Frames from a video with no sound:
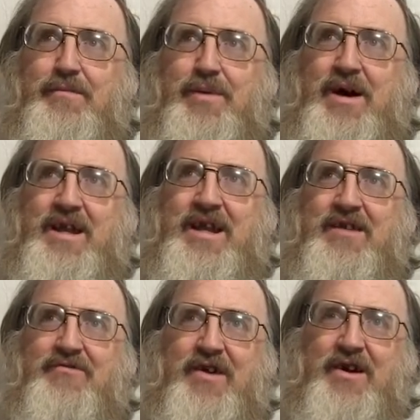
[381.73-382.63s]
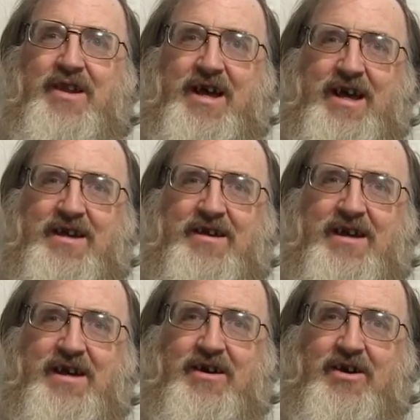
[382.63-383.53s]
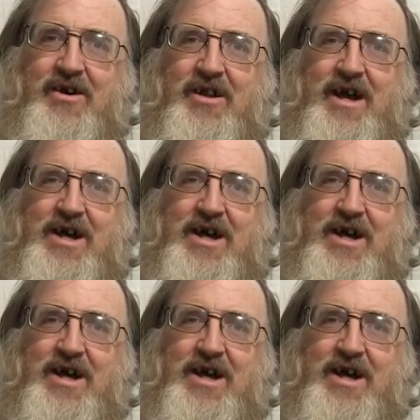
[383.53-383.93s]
but it felt like all